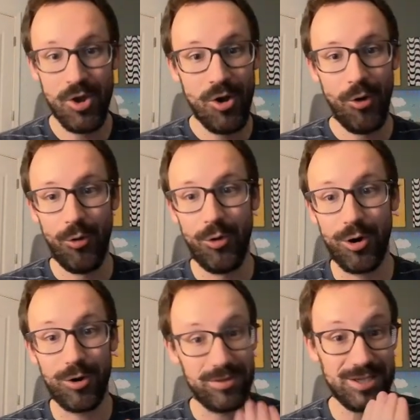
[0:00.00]

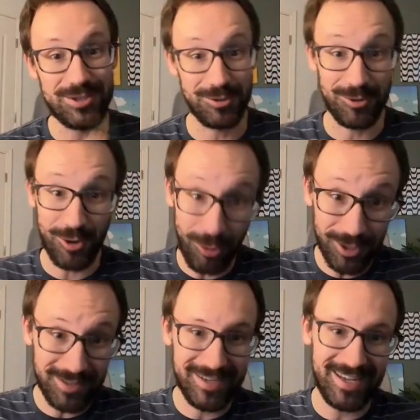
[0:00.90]
Or the Solar
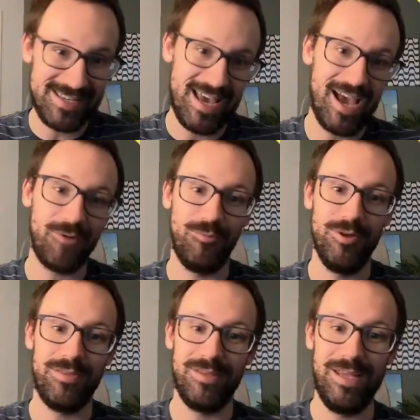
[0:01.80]
Coiling attack,
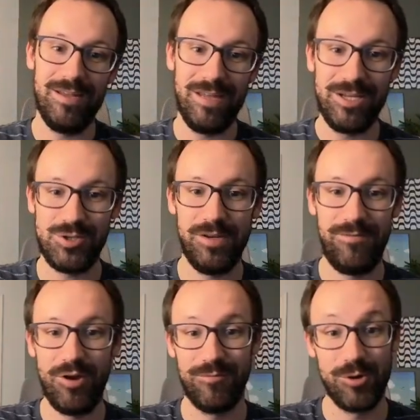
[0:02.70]
with if
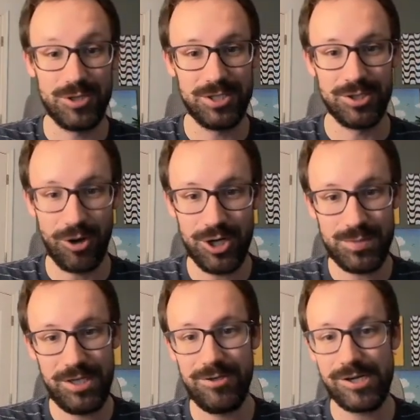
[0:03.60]
you have Rose's Encouragement
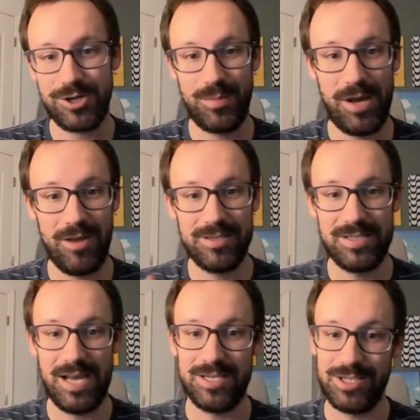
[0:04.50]
in your discard pile, this
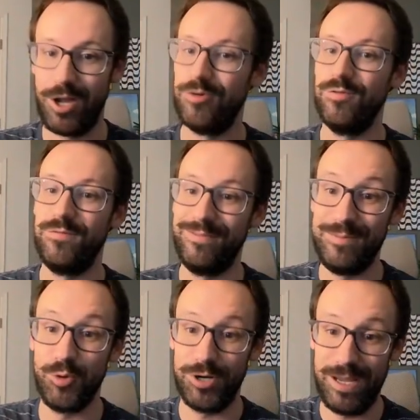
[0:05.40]
attack does 150
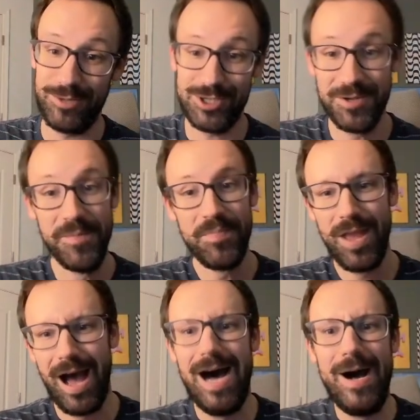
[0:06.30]
more damage.
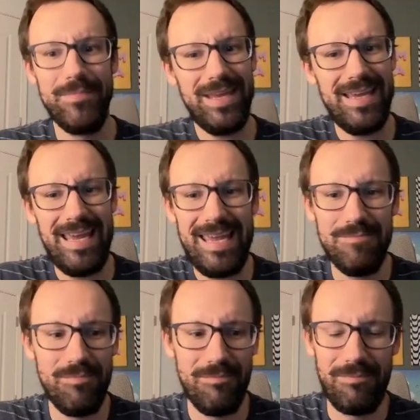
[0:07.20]

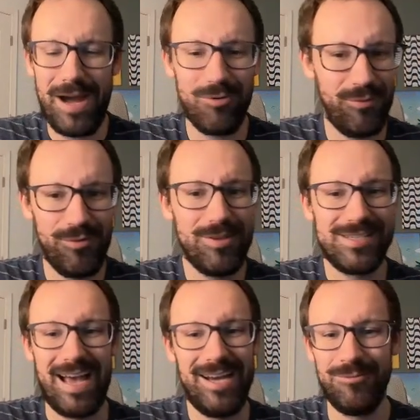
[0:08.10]
In my review of this,
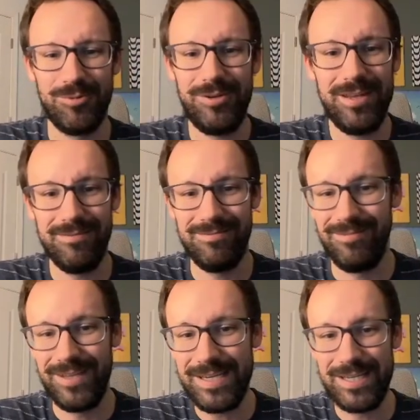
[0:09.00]
I don't really
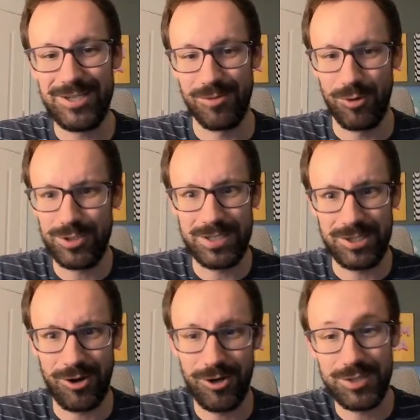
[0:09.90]
lean into the Rose's
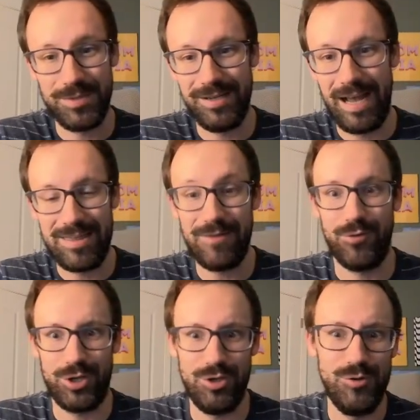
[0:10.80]
Encouragement. I think for
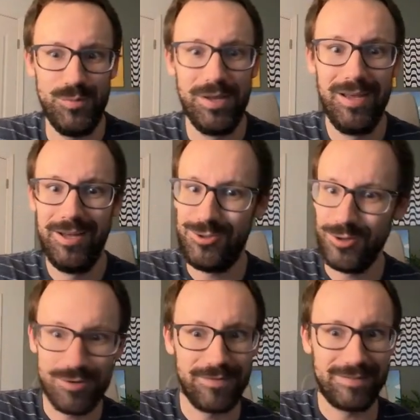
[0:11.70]
Cube,
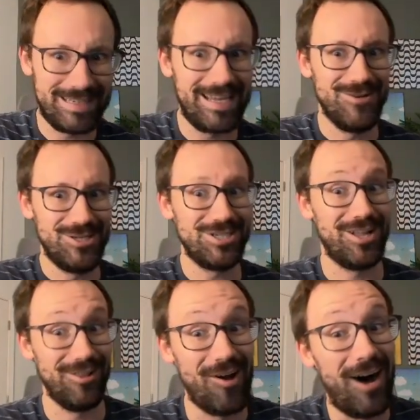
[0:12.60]
250 damage is a
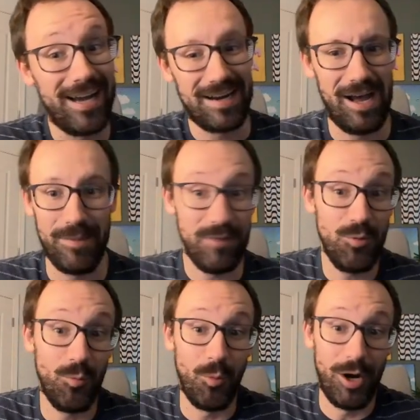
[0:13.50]
lot. If you
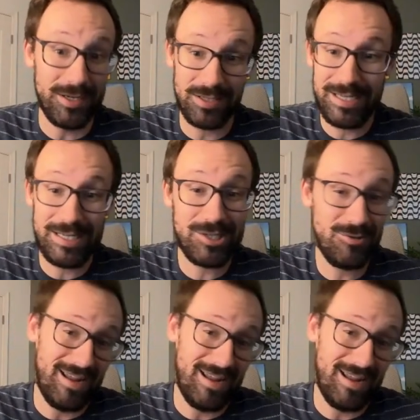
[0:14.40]
want to lean into it,